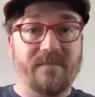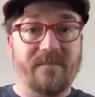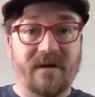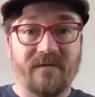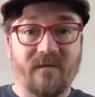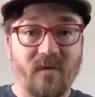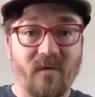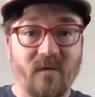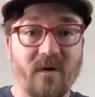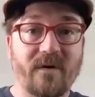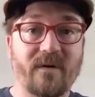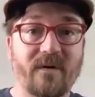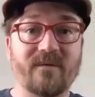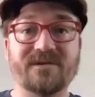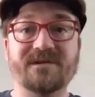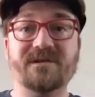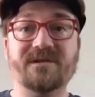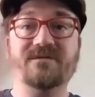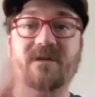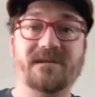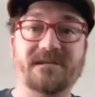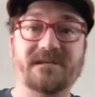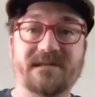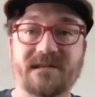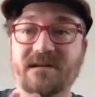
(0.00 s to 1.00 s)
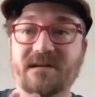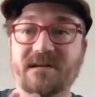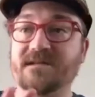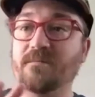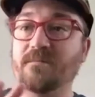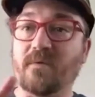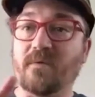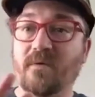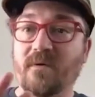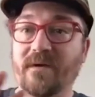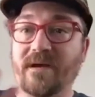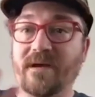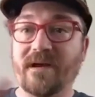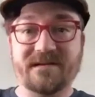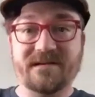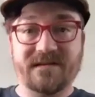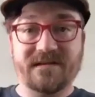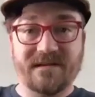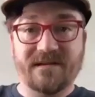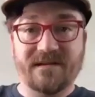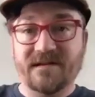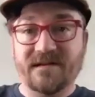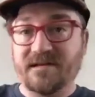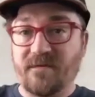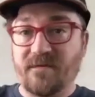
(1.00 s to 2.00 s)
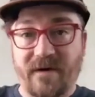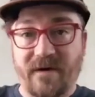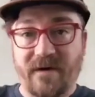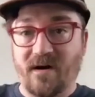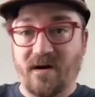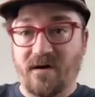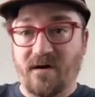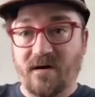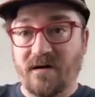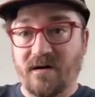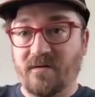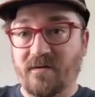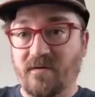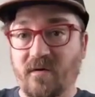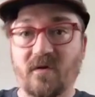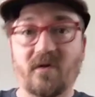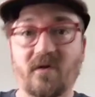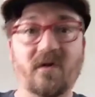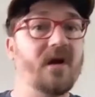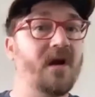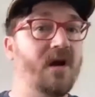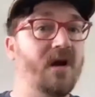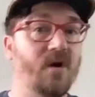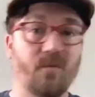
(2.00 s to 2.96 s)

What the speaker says: before he was a Tricentis employee, did this great article.